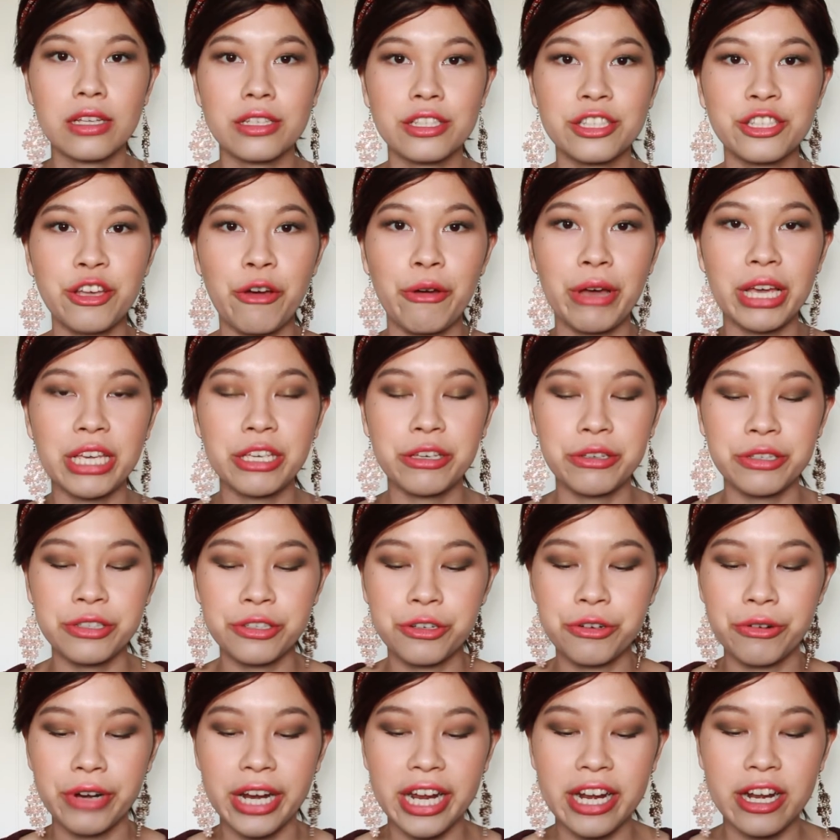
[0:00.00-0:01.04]
so I use
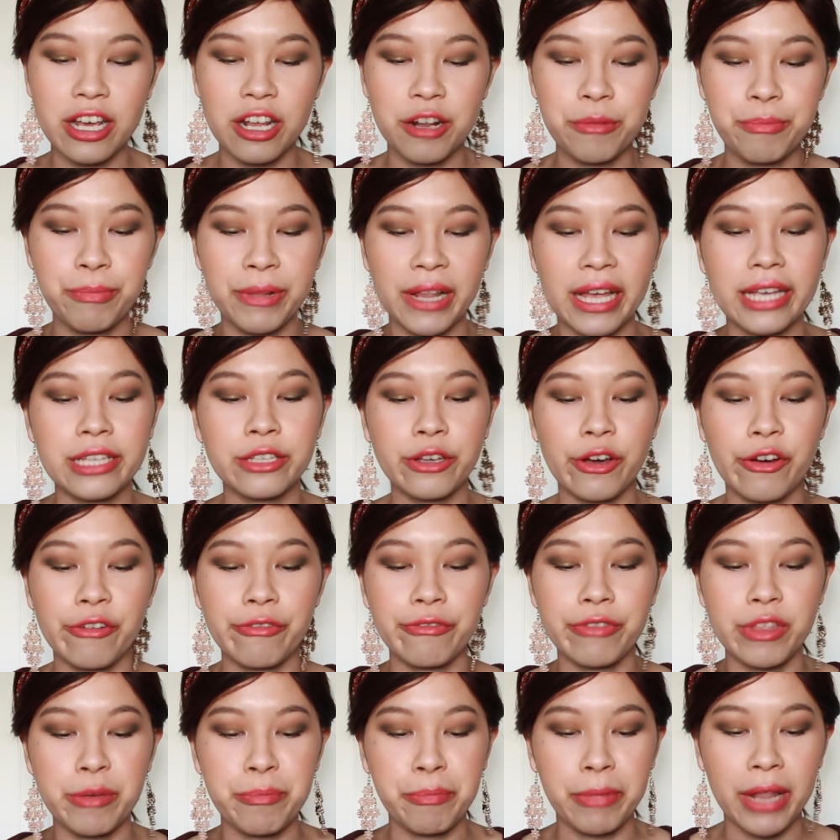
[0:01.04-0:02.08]
green in place
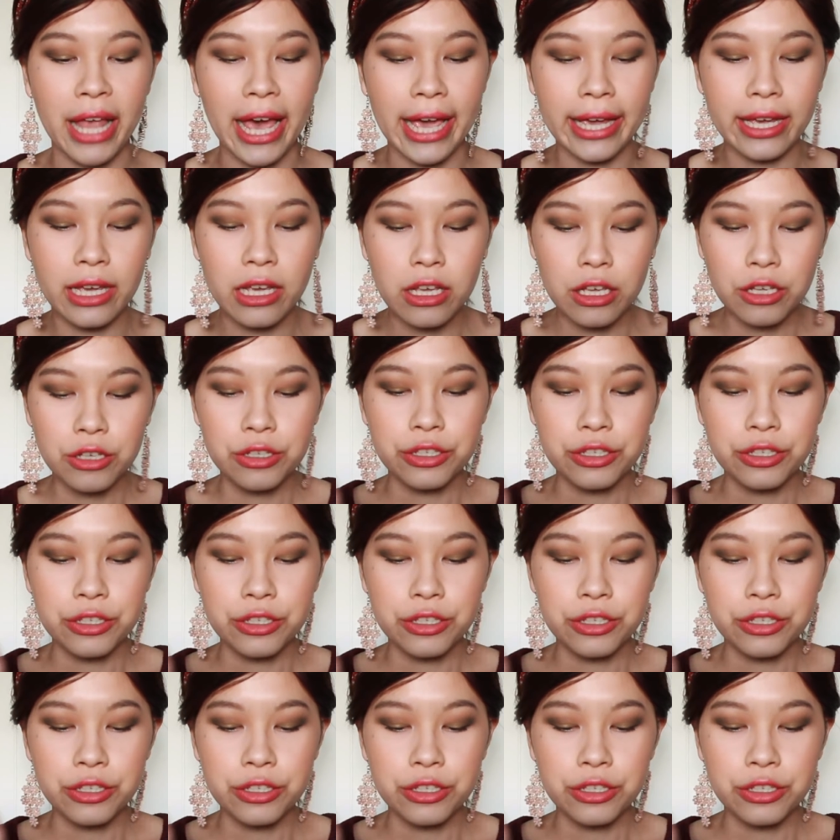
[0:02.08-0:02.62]
of the black.